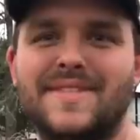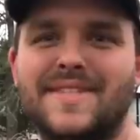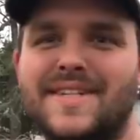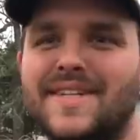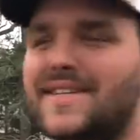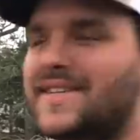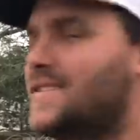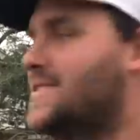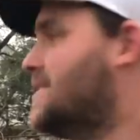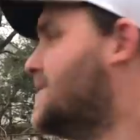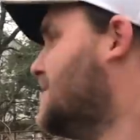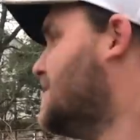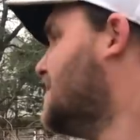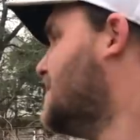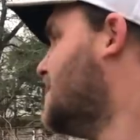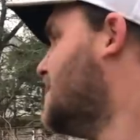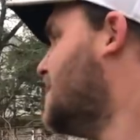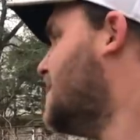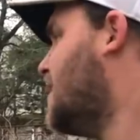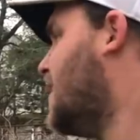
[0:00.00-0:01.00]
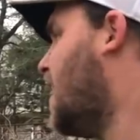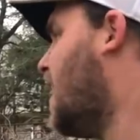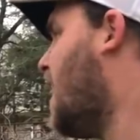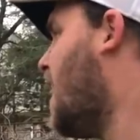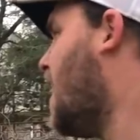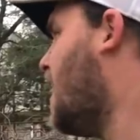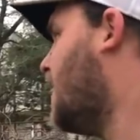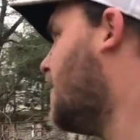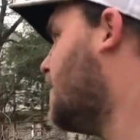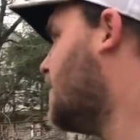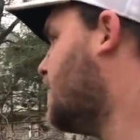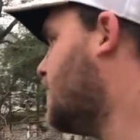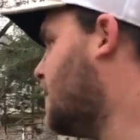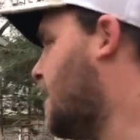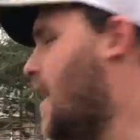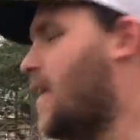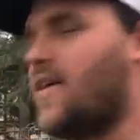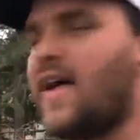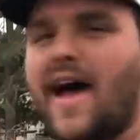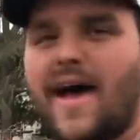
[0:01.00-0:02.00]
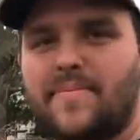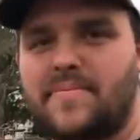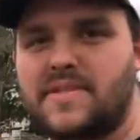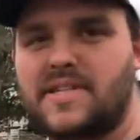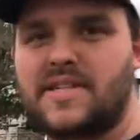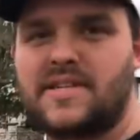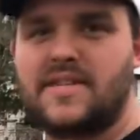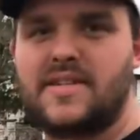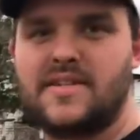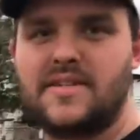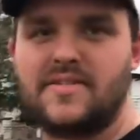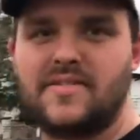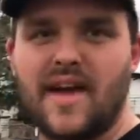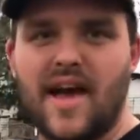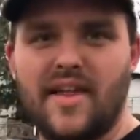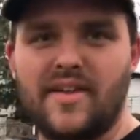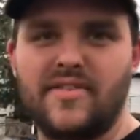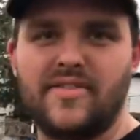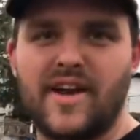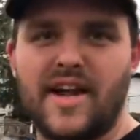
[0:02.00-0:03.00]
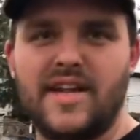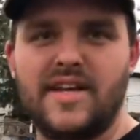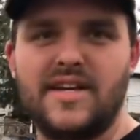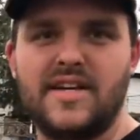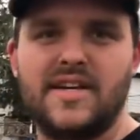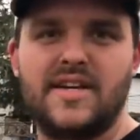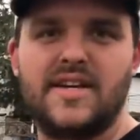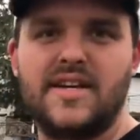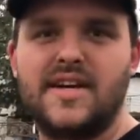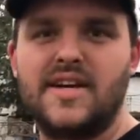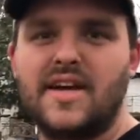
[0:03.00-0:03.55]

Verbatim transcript: Yeah. So, all right, that wraps. Rally ready.